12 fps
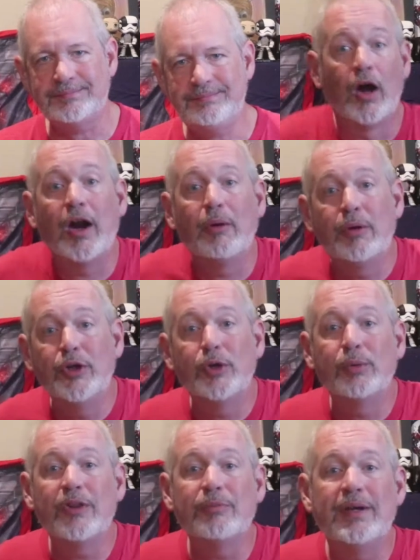All right, well, you're
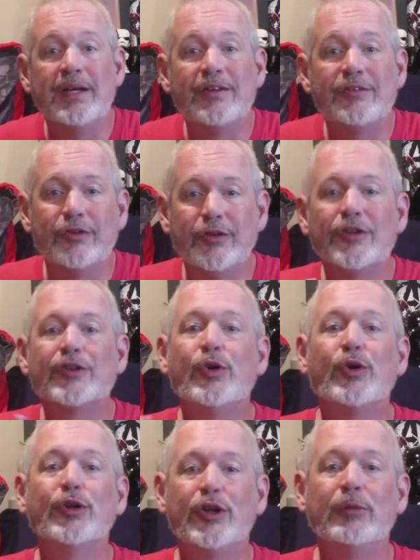with me, so let's
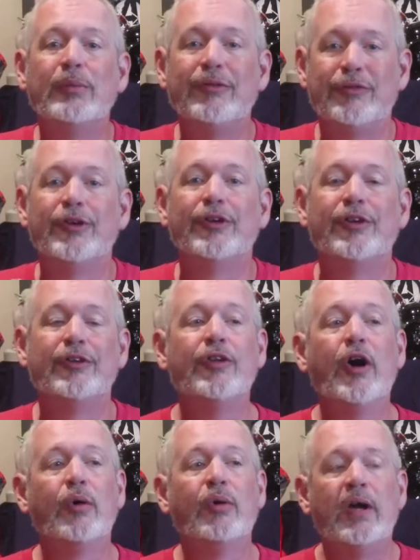go a little bit further.
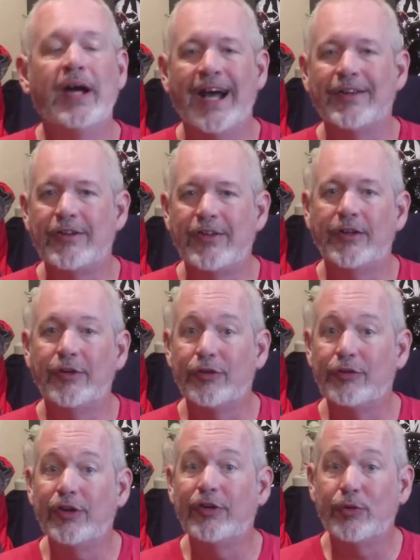So, as I said, there's
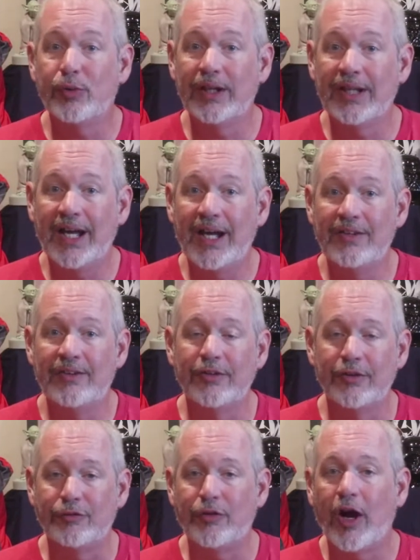three storylines.
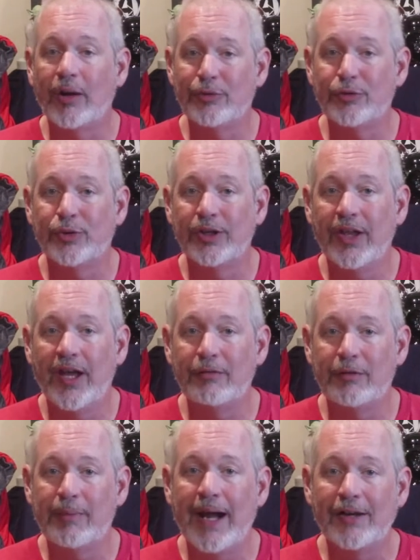There's a farm storyline
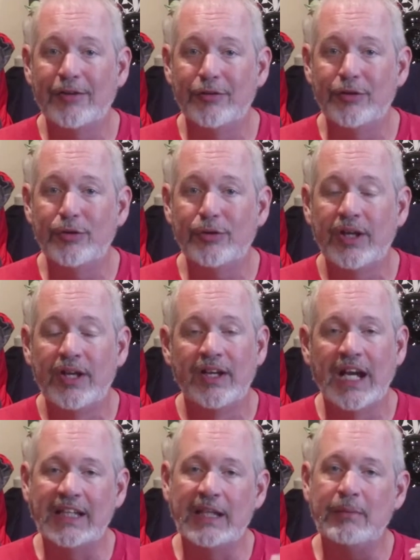with Max and Duke,
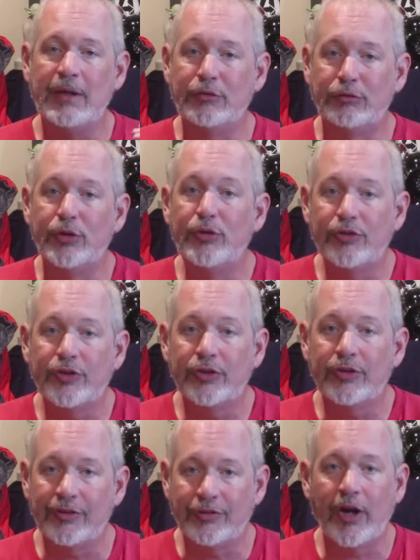and they meet
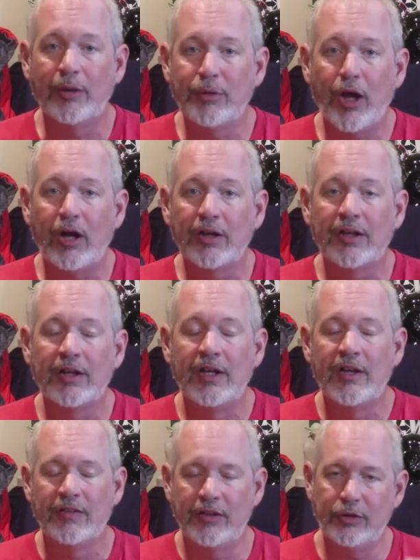Rooster, the farm dog.
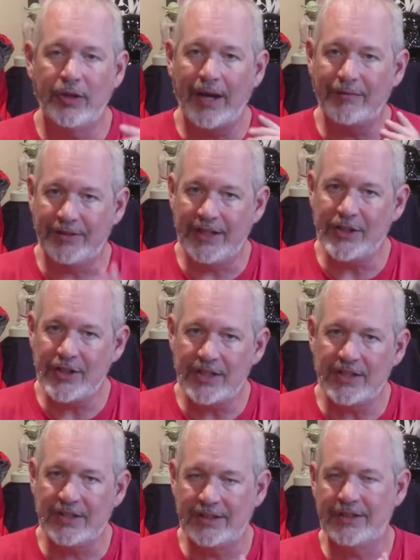Then you have
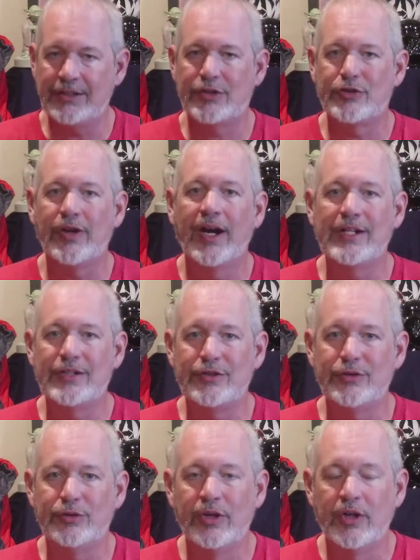Gidget. Gidget's trying
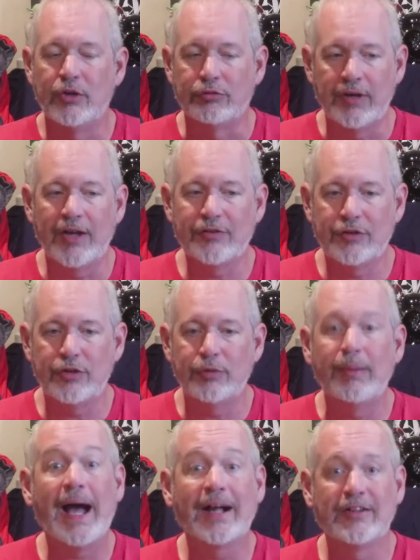to rescue
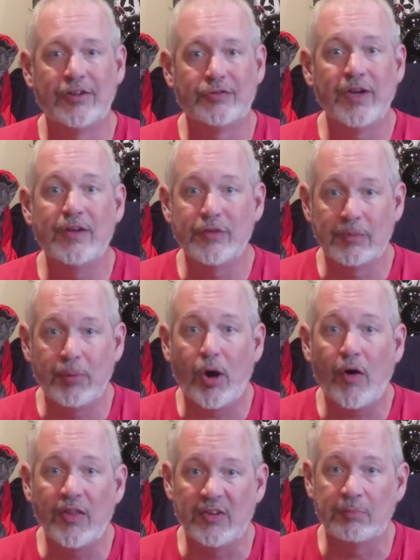Max's favorite
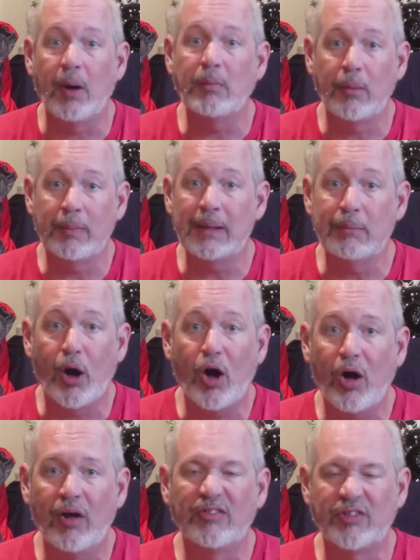ball, this bumblebee
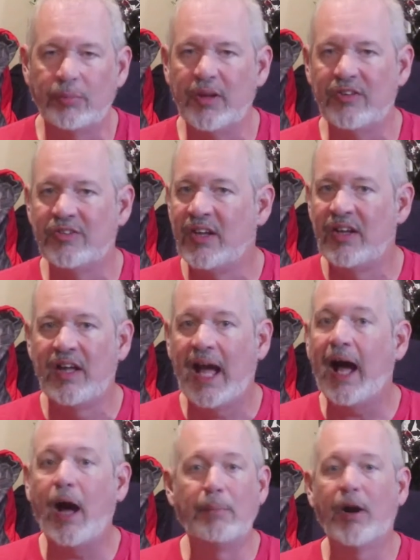ball, from this
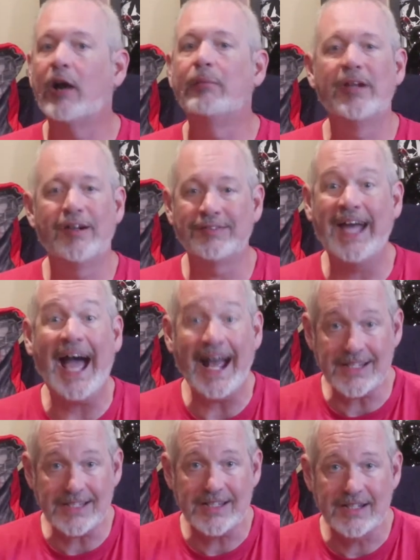apartment of
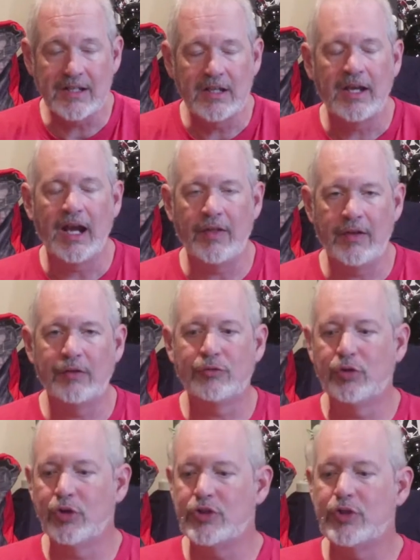cats. And then, of
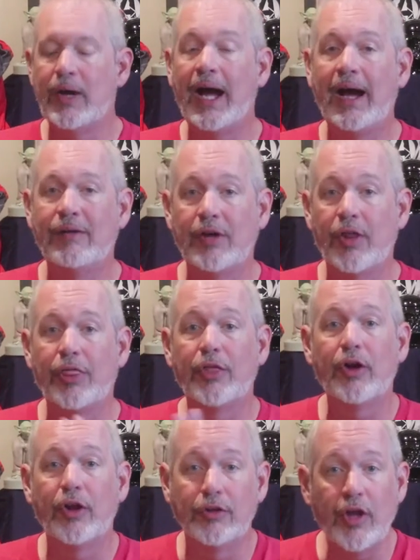course, you have
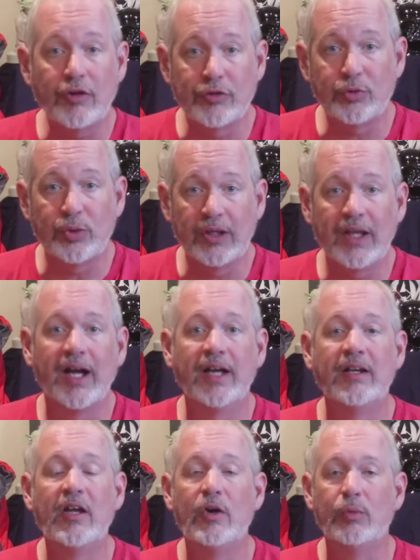th another
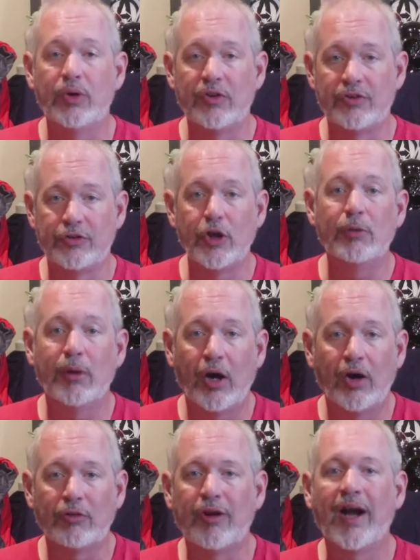storyline with
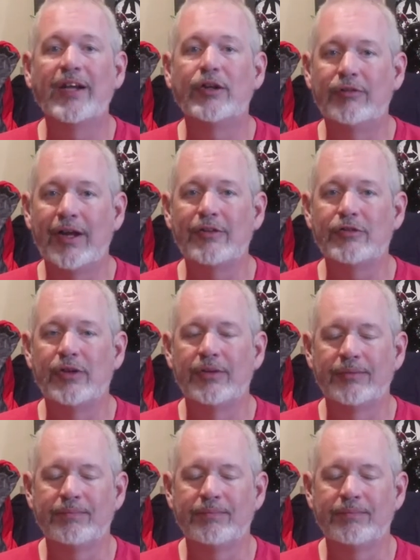Snowball, trying to rescue